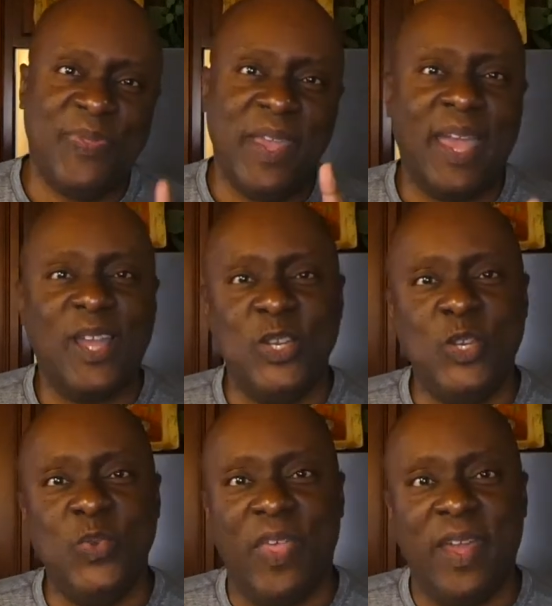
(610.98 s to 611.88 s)
think I can
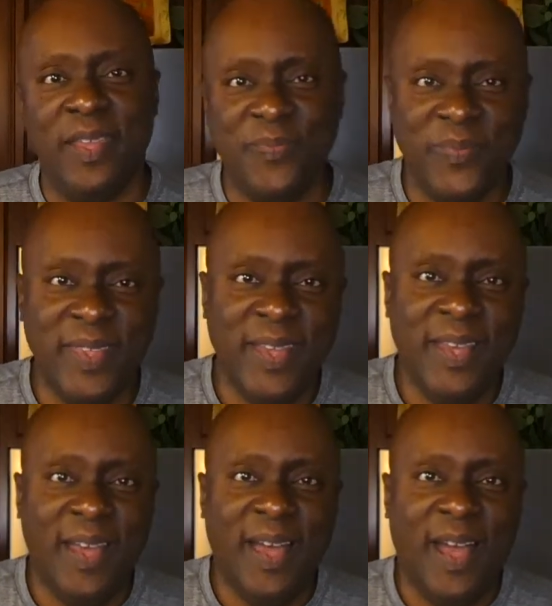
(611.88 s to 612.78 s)
do that.
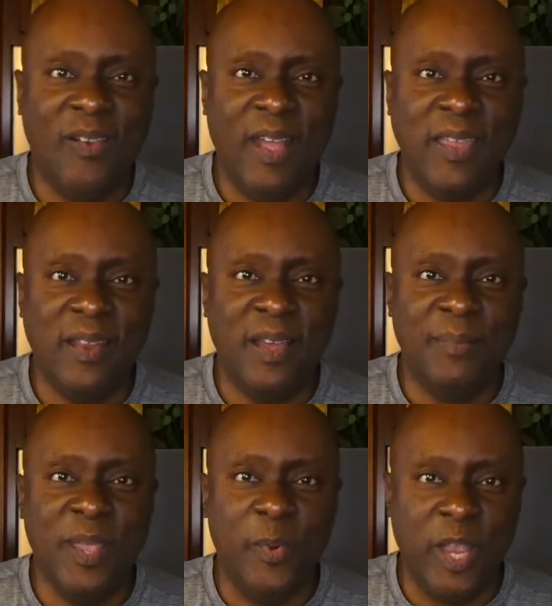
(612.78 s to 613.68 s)
All right,
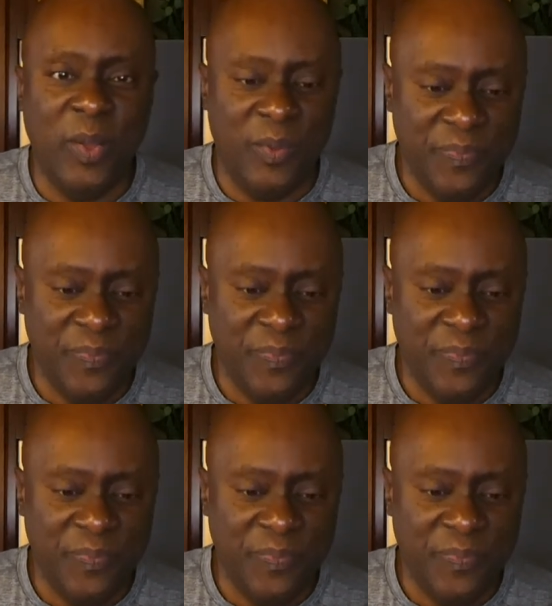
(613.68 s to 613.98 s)
um, here we go.